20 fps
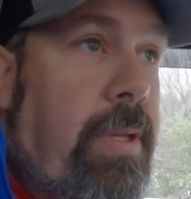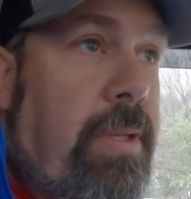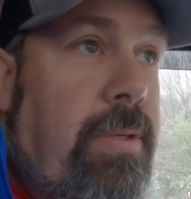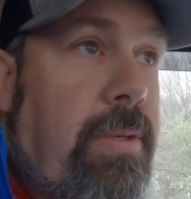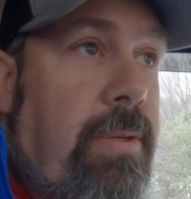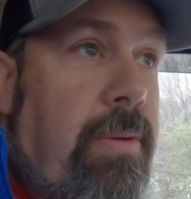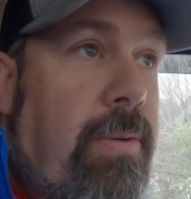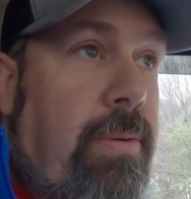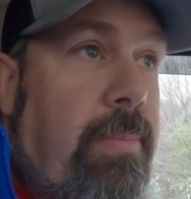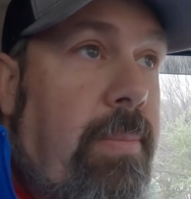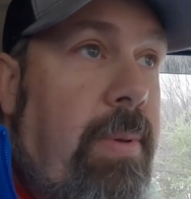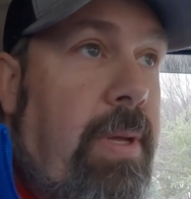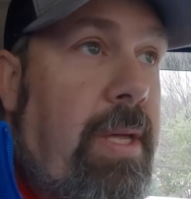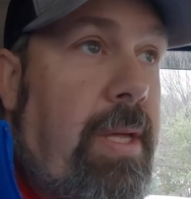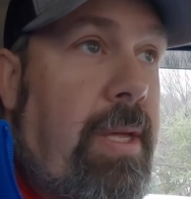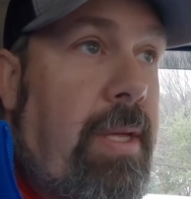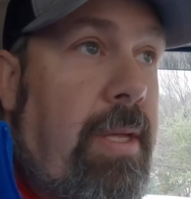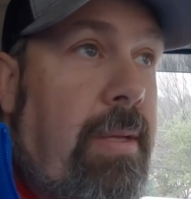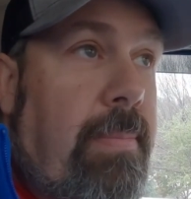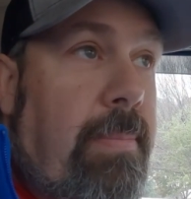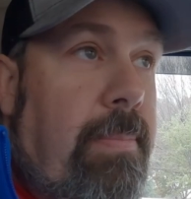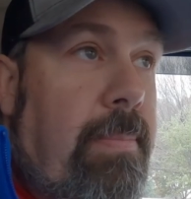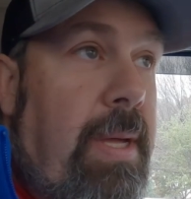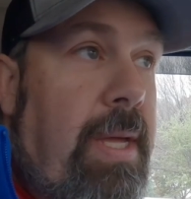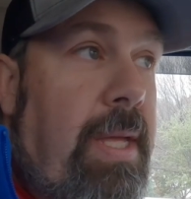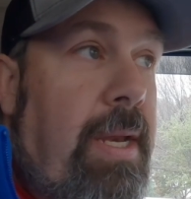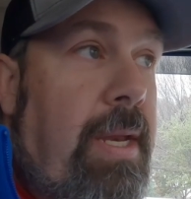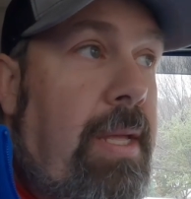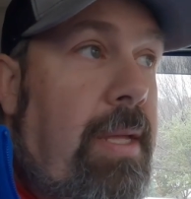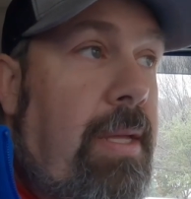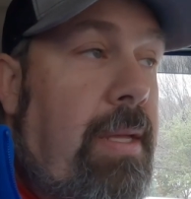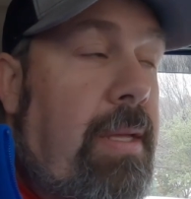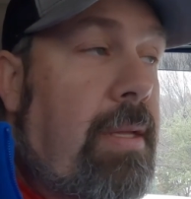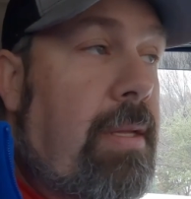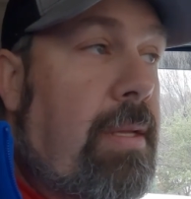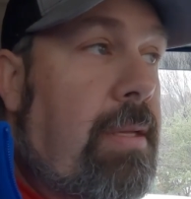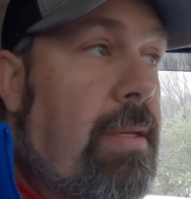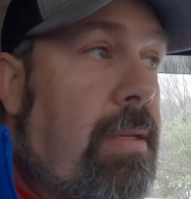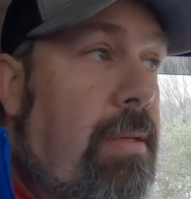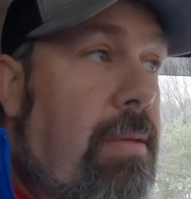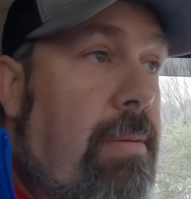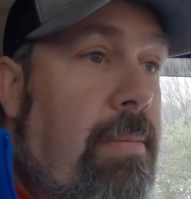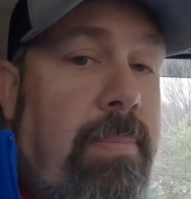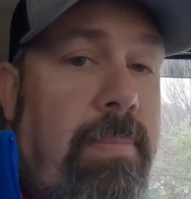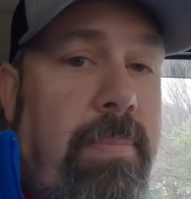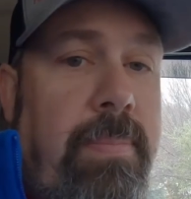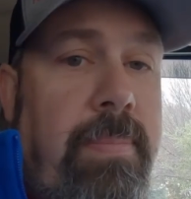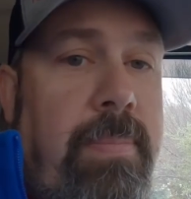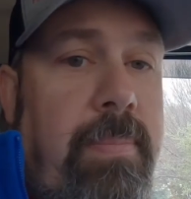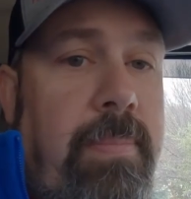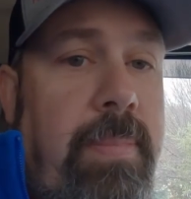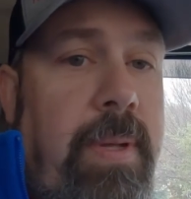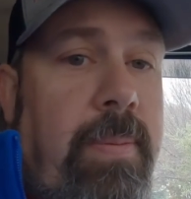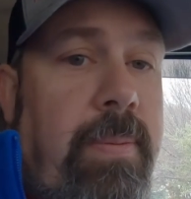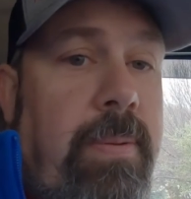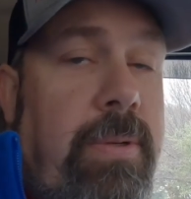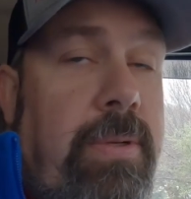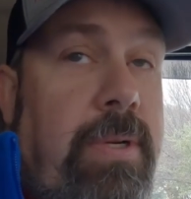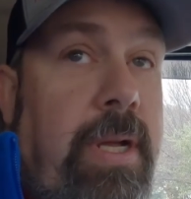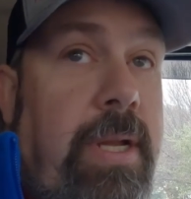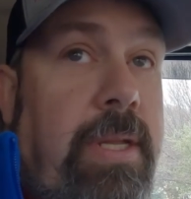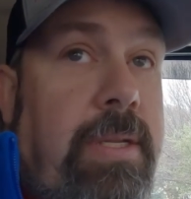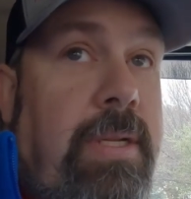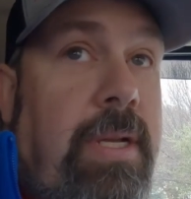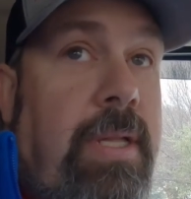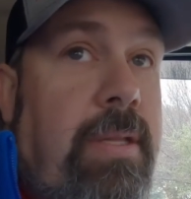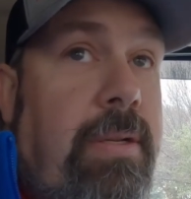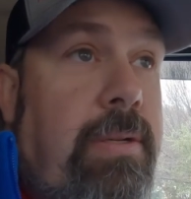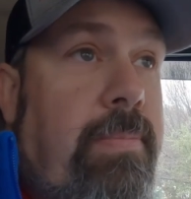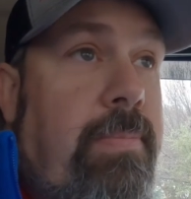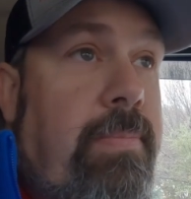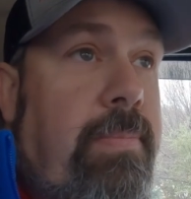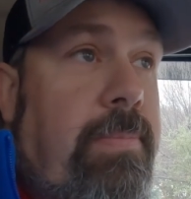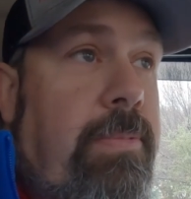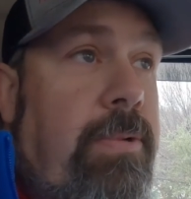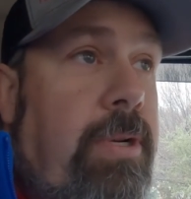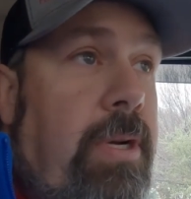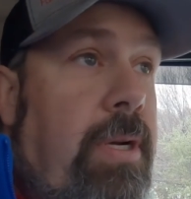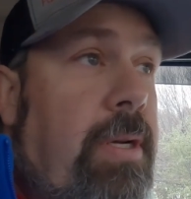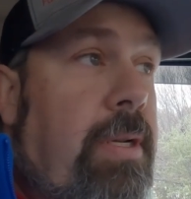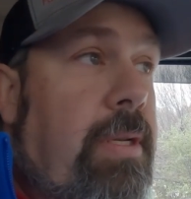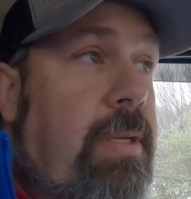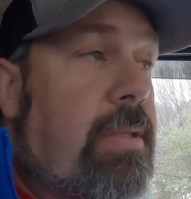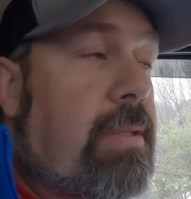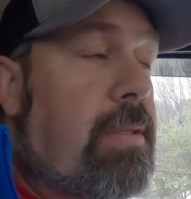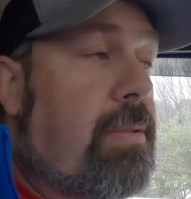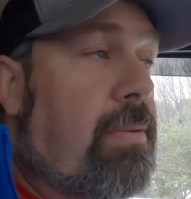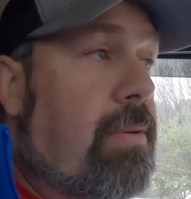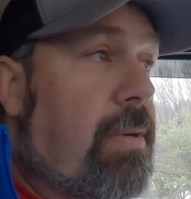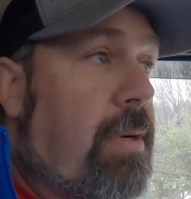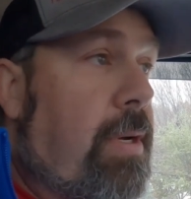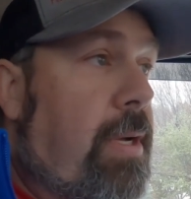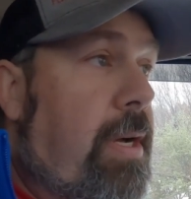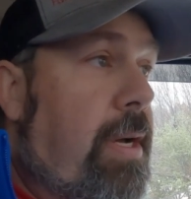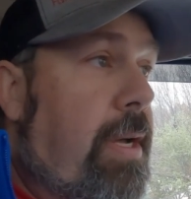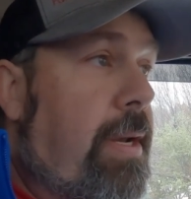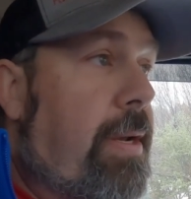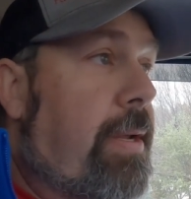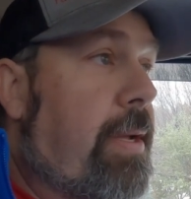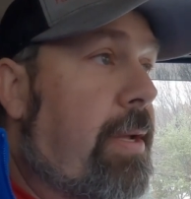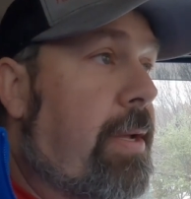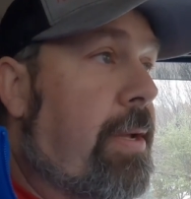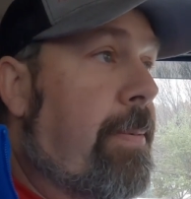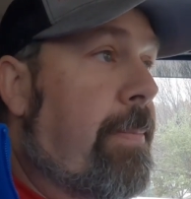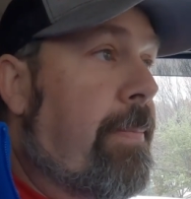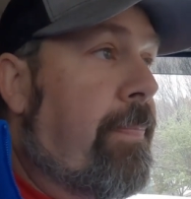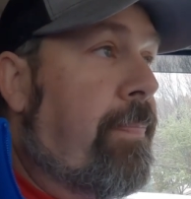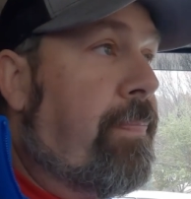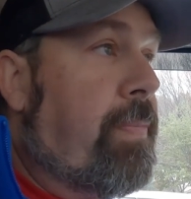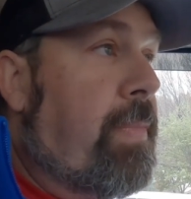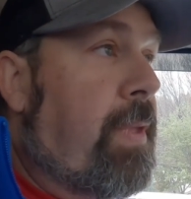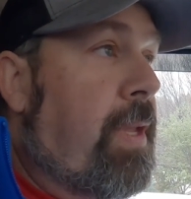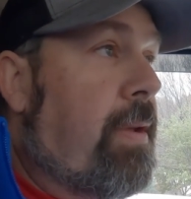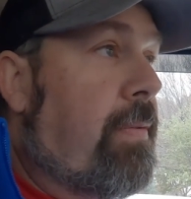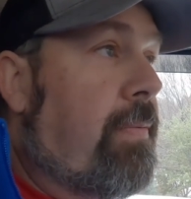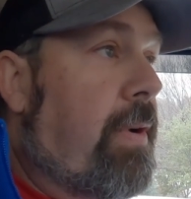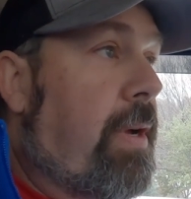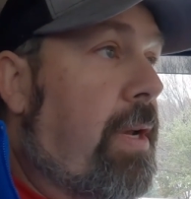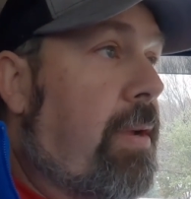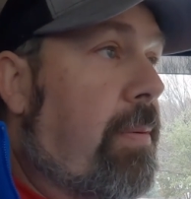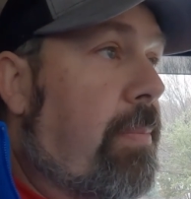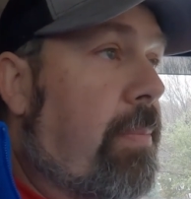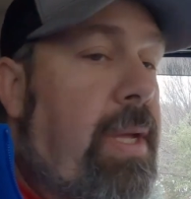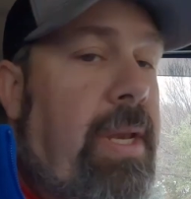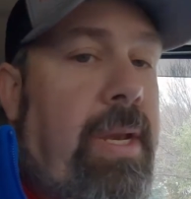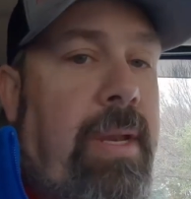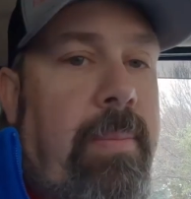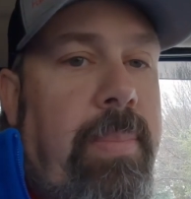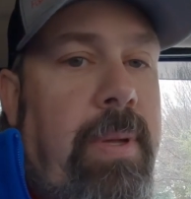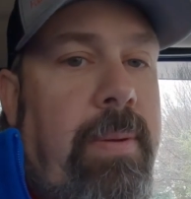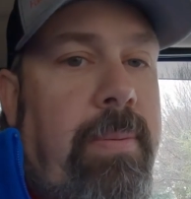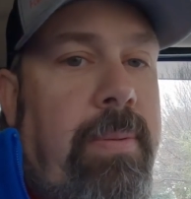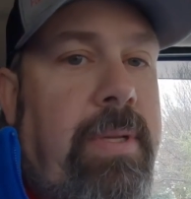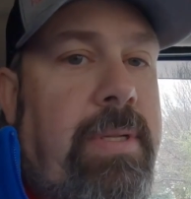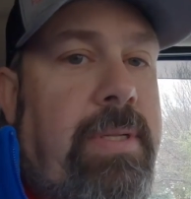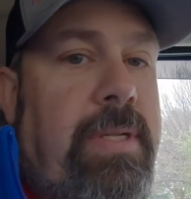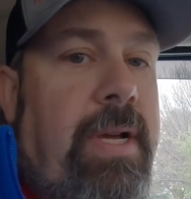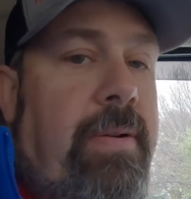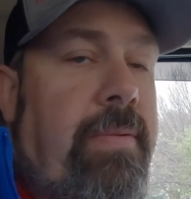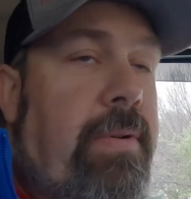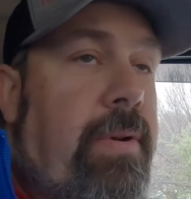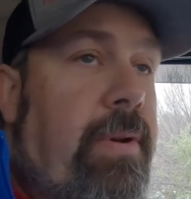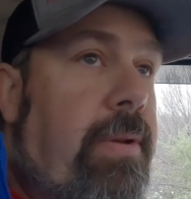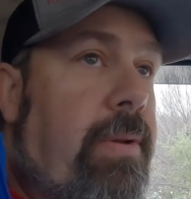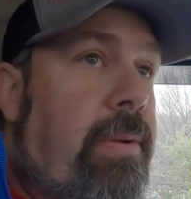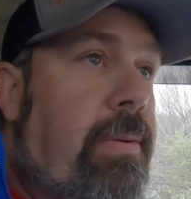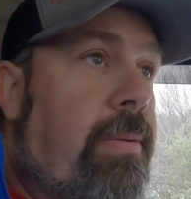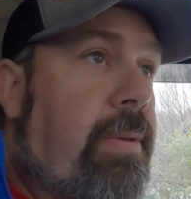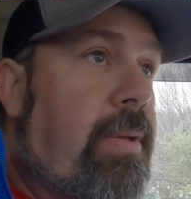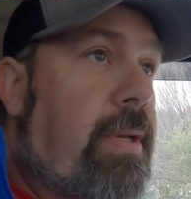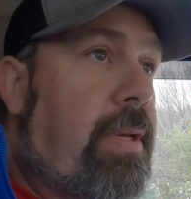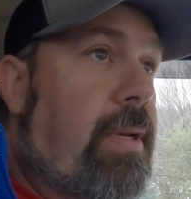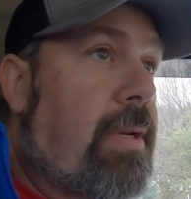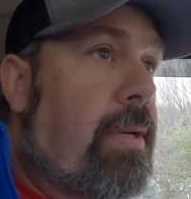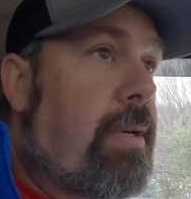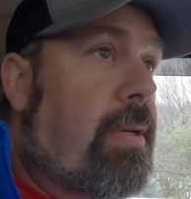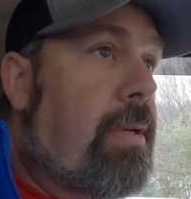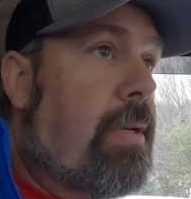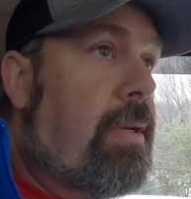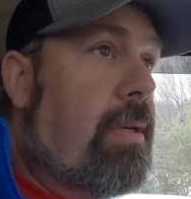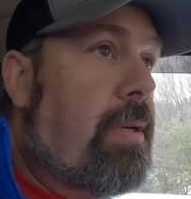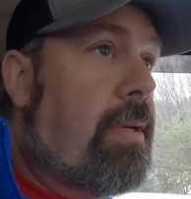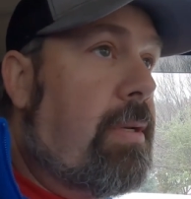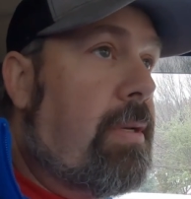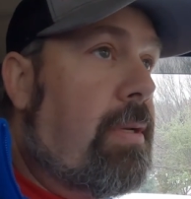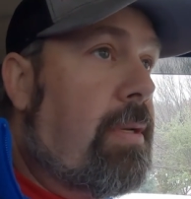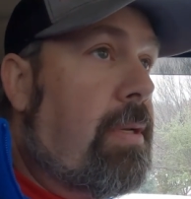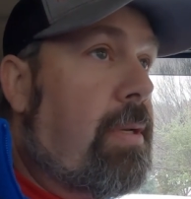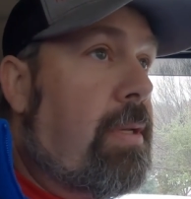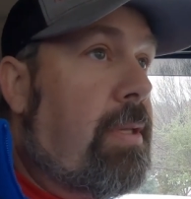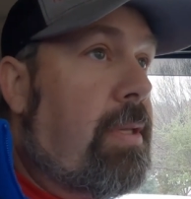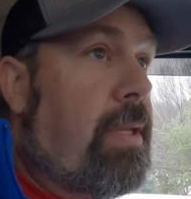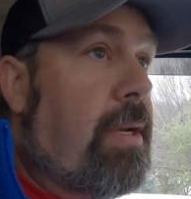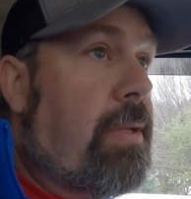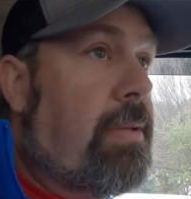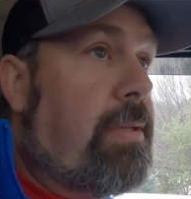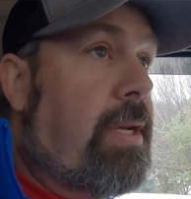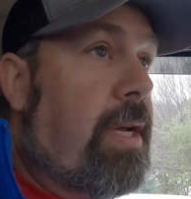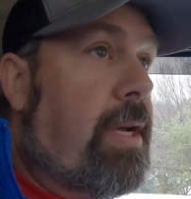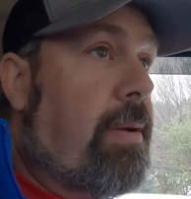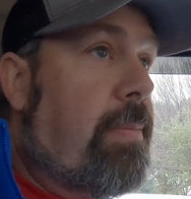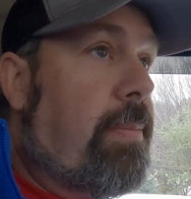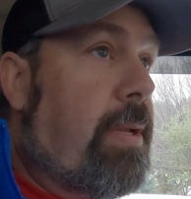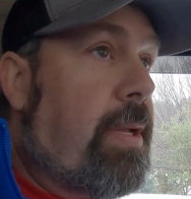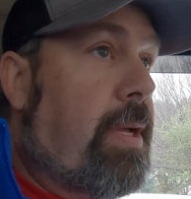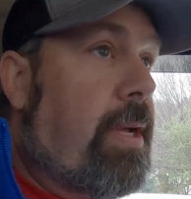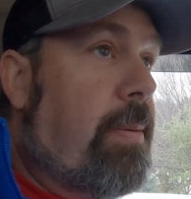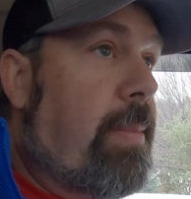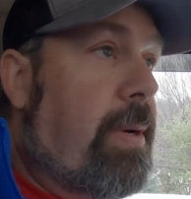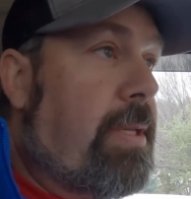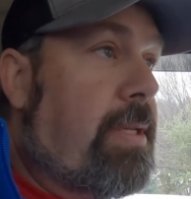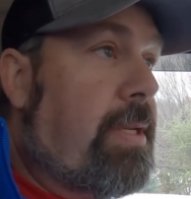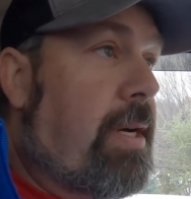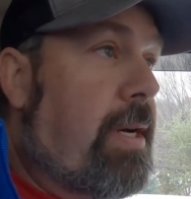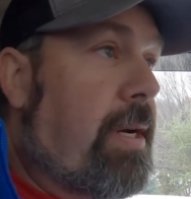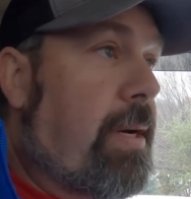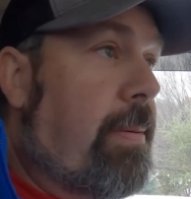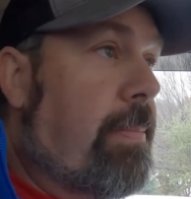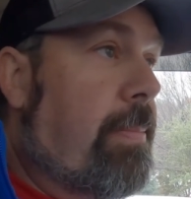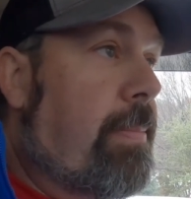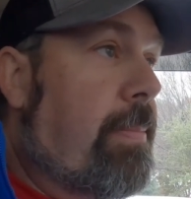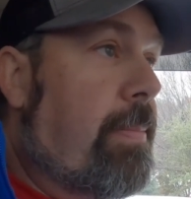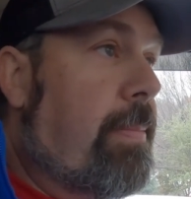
to be meeting people to try to sell the truck or not. If I end up meeting people this afternoon, then that'll take up a lot of my time.